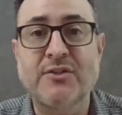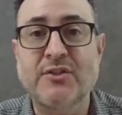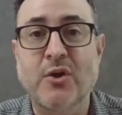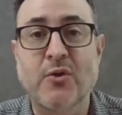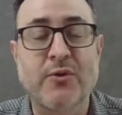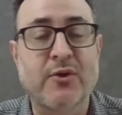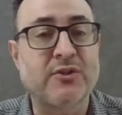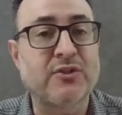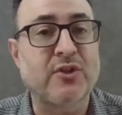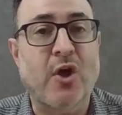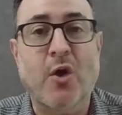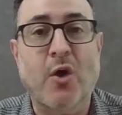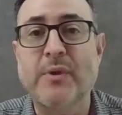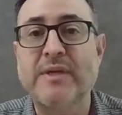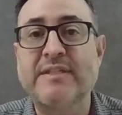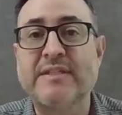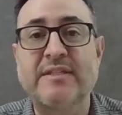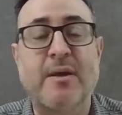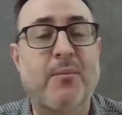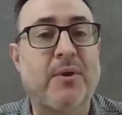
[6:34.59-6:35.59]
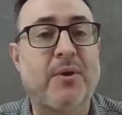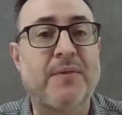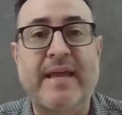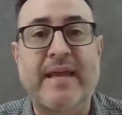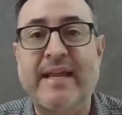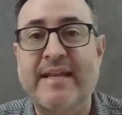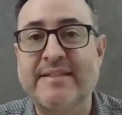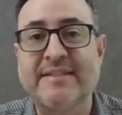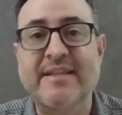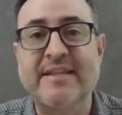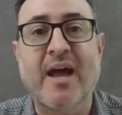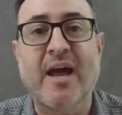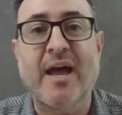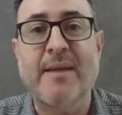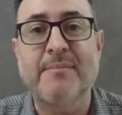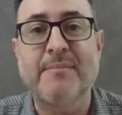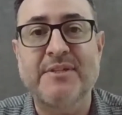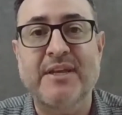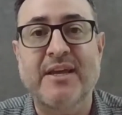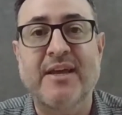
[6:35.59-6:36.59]
So there's always someone that has
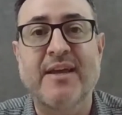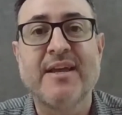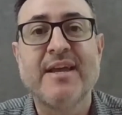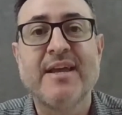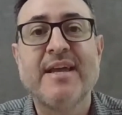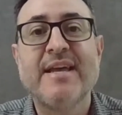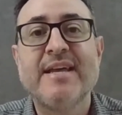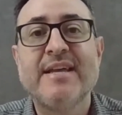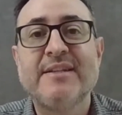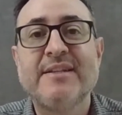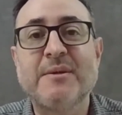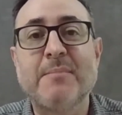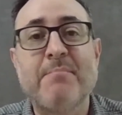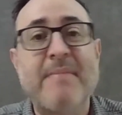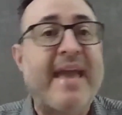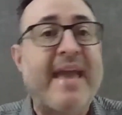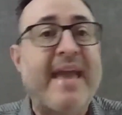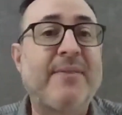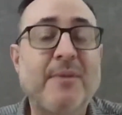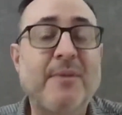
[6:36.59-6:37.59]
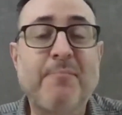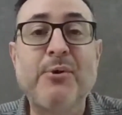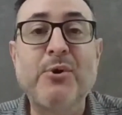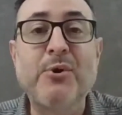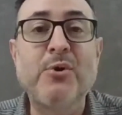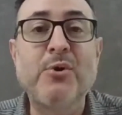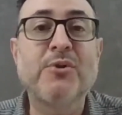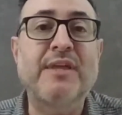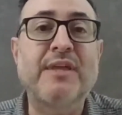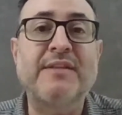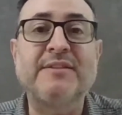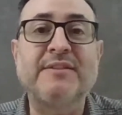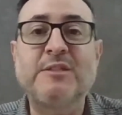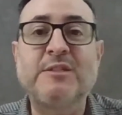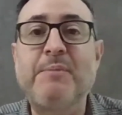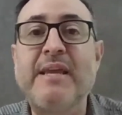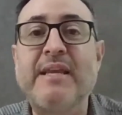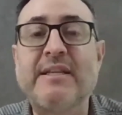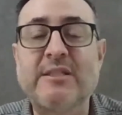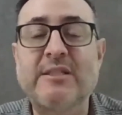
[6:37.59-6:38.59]
time to man the booth and
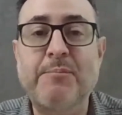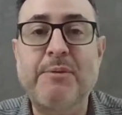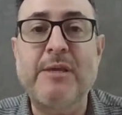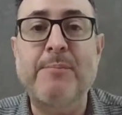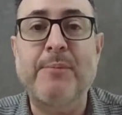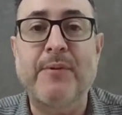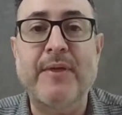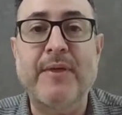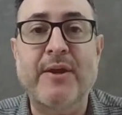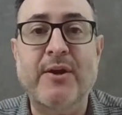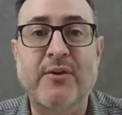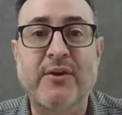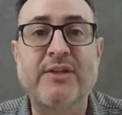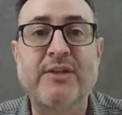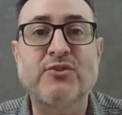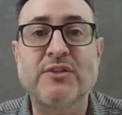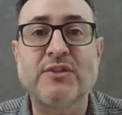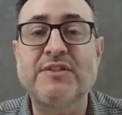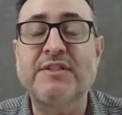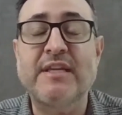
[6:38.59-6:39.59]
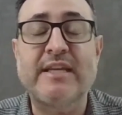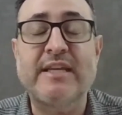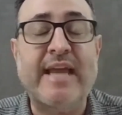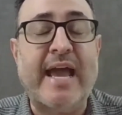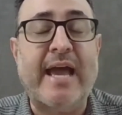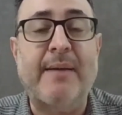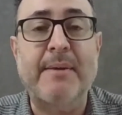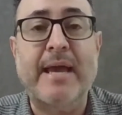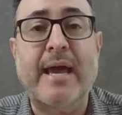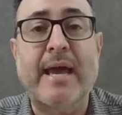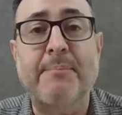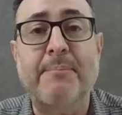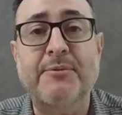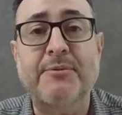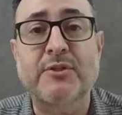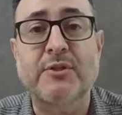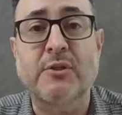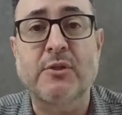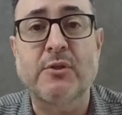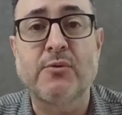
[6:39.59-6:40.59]
speak to people that are interested.
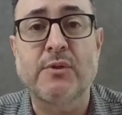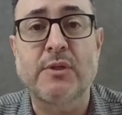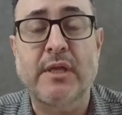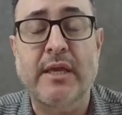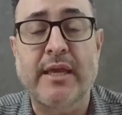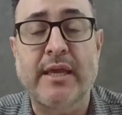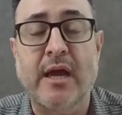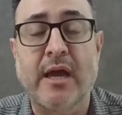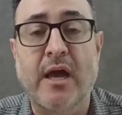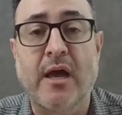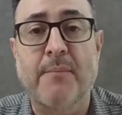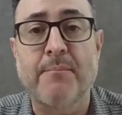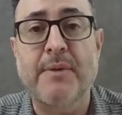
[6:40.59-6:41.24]
Absolutely.